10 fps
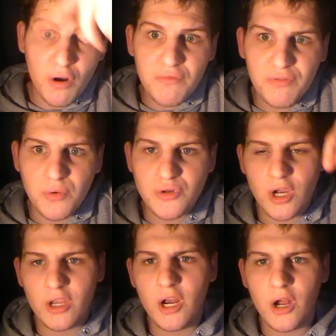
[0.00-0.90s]
own
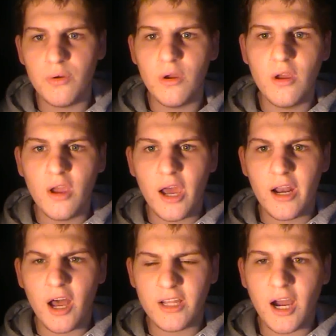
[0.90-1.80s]
future, you know."
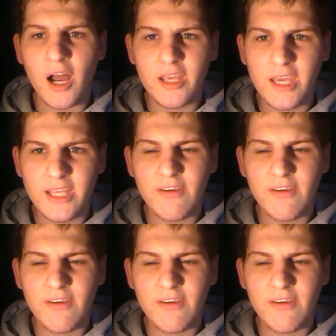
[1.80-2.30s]
And he'd